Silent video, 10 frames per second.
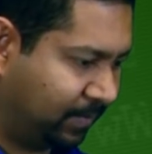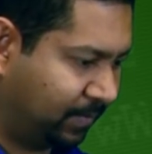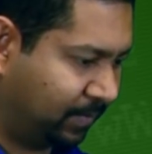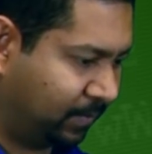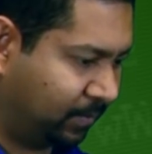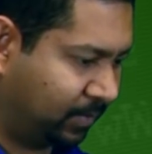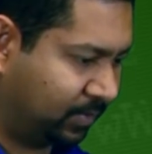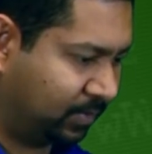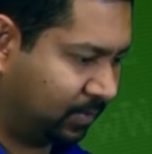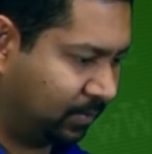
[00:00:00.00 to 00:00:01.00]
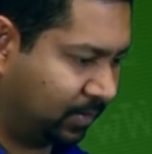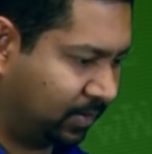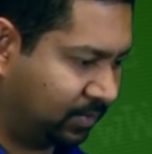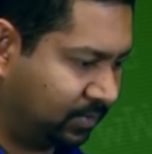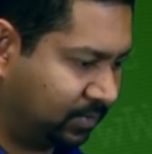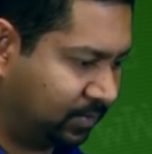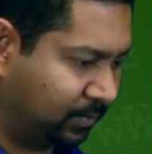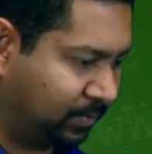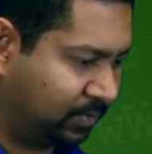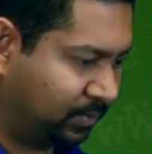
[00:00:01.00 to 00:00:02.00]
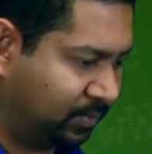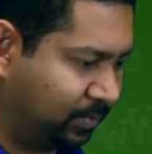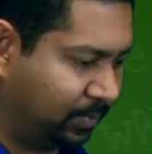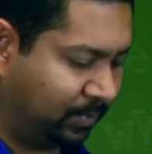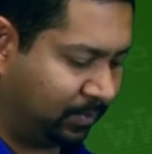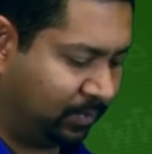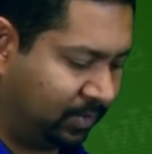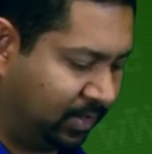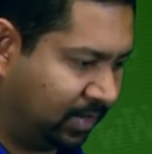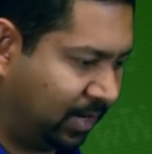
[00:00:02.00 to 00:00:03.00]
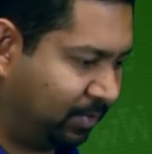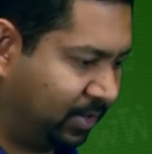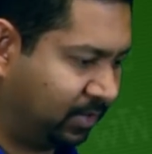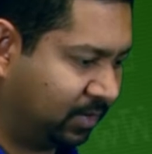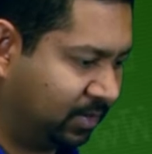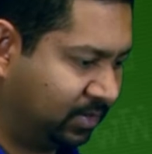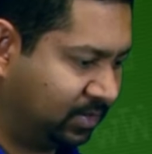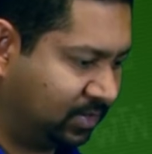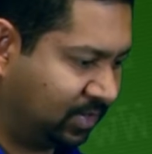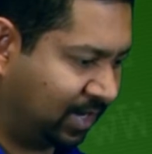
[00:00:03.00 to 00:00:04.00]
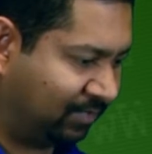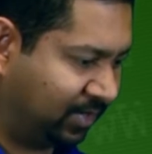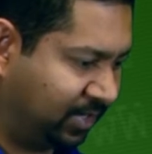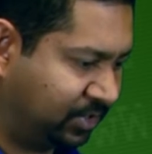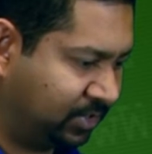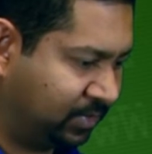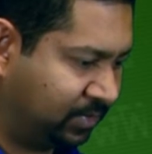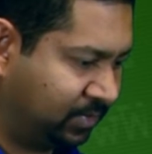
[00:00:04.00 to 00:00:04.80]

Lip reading: So let's see what else. We'll hyperlink all these in the navigation.